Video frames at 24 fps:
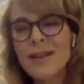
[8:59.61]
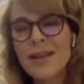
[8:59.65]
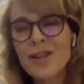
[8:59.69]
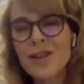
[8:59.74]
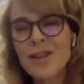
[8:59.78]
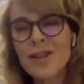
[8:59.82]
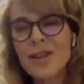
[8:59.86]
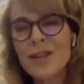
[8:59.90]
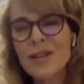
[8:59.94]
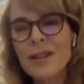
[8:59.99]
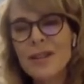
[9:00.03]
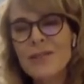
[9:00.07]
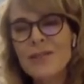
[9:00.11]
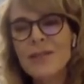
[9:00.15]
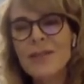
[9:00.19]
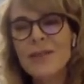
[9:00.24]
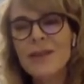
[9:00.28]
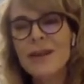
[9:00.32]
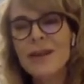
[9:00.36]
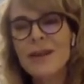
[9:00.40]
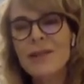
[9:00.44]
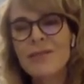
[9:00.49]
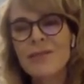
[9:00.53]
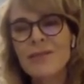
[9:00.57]
edgy T
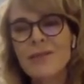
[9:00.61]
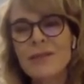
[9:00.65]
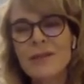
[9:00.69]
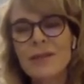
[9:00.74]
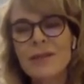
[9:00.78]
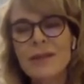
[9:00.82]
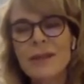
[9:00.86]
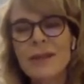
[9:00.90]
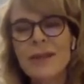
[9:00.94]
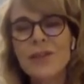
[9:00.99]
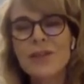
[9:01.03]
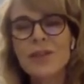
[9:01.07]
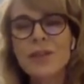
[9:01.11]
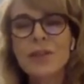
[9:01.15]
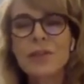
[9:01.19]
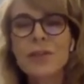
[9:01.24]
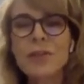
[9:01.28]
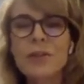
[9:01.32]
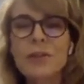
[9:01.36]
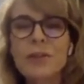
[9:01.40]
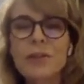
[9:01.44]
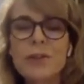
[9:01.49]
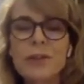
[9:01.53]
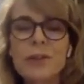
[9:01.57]
V adverts and
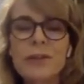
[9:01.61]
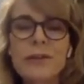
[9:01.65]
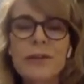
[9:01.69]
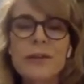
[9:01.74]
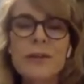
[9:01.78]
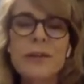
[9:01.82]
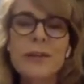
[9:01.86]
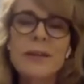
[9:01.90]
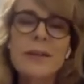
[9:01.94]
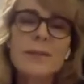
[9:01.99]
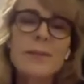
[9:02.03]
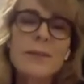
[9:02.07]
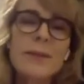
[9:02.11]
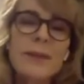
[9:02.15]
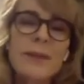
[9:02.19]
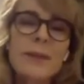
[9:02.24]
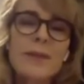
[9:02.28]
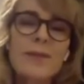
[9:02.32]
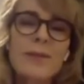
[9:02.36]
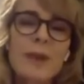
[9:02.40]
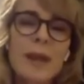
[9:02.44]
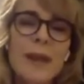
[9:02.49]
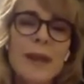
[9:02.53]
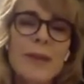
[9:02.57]
secured over six
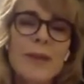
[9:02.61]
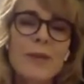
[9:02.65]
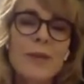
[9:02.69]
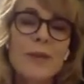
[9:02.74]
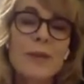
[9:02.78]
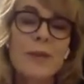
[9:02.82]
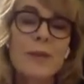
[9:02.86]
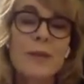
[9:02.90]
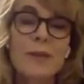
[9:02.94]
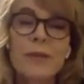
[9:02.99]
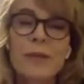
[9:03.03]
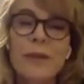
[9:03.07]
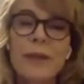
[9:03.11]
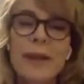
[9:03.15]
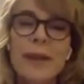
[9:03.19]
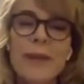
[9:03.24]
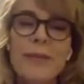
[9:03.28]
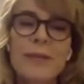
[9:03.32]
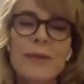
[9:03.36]
million rands worth of free